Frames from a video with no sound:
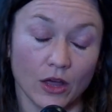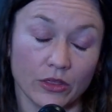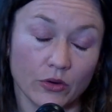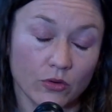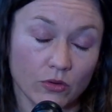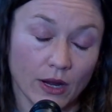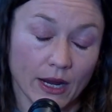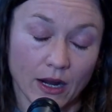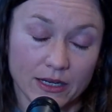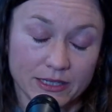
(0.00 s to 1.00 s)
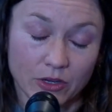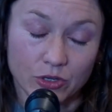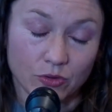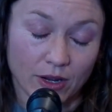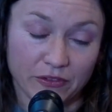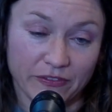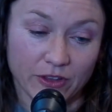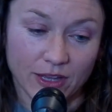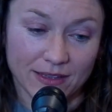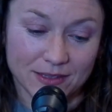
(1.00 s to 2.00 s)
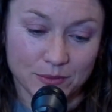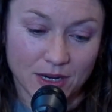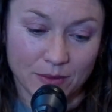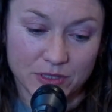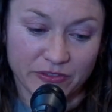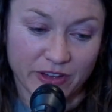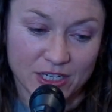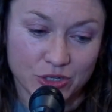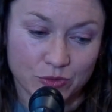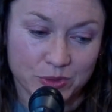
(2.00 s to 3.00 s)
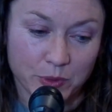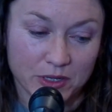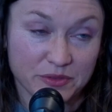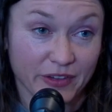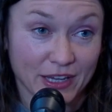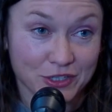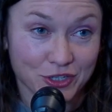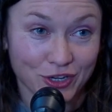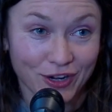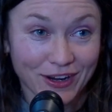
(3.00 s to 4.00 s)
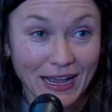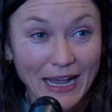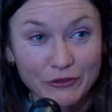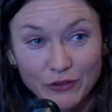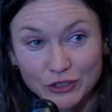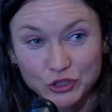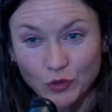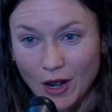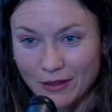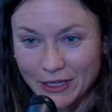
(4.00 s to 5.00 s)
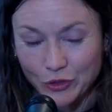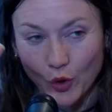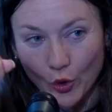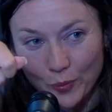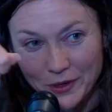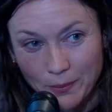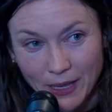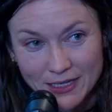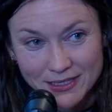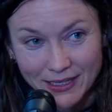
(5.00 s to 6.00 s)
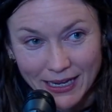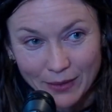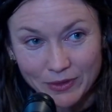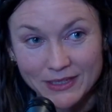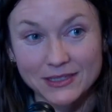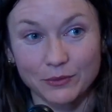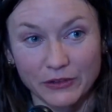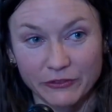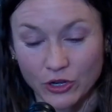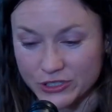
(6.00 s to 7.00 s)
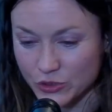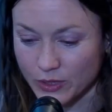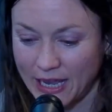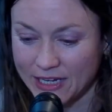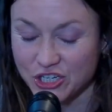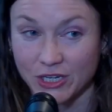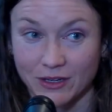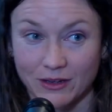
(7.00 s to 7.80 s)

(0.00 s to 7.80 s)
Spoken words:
Although I got to tell you, I feel like sometimes the fascia responds faster. Have you ever dropped, like you open a medicine cabinet, something falls and you catch it?